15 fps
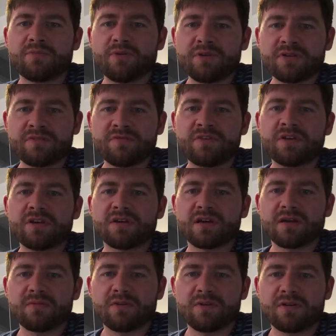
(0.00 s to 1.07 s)
The Predator
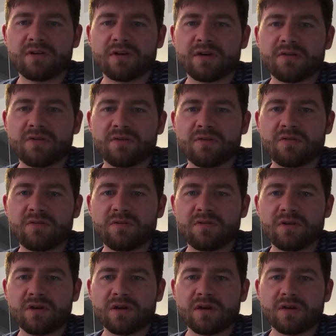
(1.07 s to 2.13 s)
video game looked quite cool.
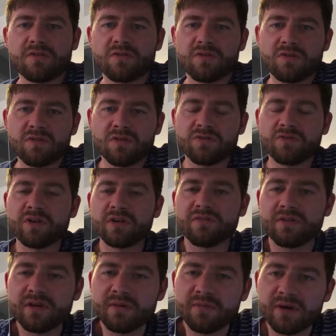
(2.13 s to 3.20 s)
I kind of caught the
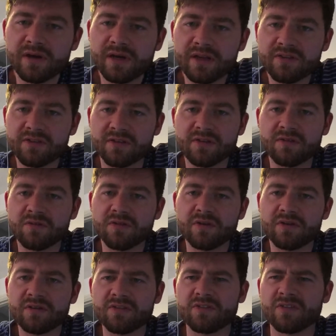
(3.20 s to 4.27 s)
trailer for that by accident,
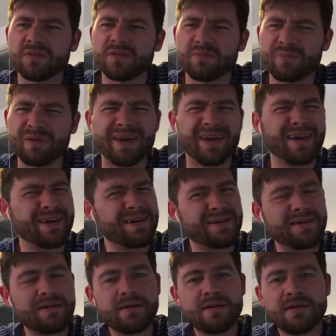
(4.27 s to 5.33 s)
although it does look a bit
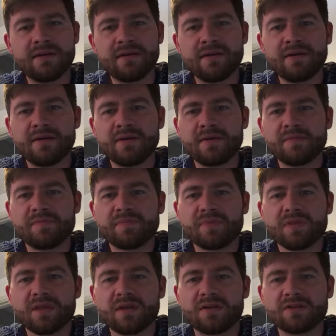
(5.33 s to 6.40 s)

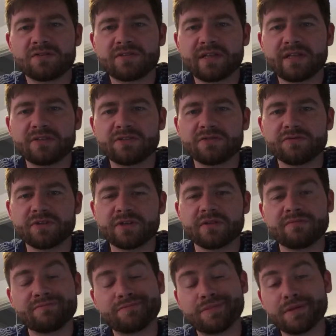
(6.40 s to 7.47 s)
nostalgia-ridden,
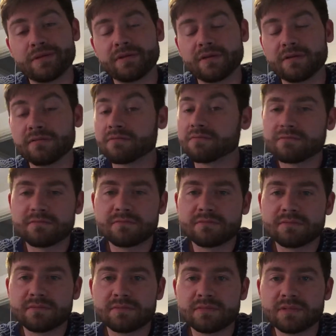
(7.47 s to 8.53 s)
but then
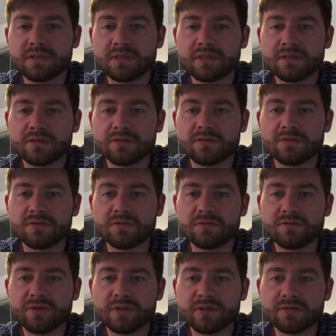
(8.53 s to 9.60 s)
that's all
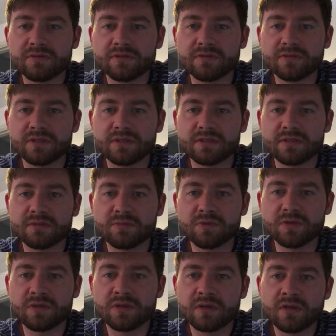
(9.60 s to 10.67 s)
Predator is really at this point.
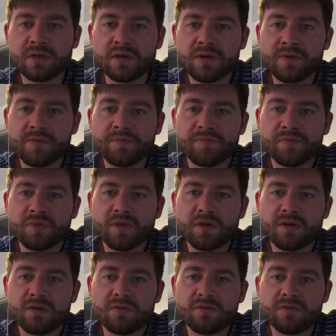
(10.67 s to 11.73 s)

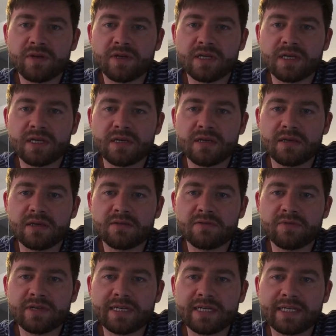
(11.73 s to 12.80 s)
Ridley
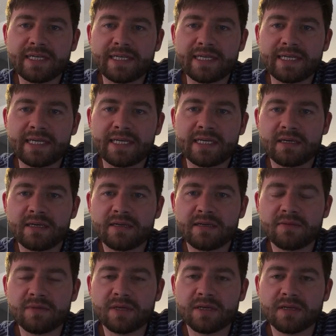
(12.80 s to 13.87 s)
Diddley
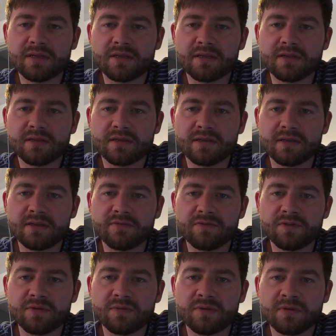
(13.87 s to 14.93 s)
make another Alien
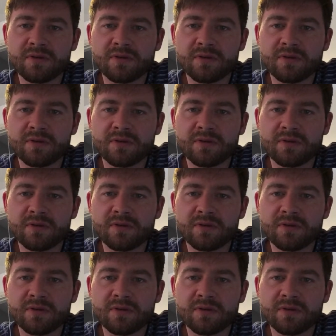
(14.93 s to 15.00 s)
film.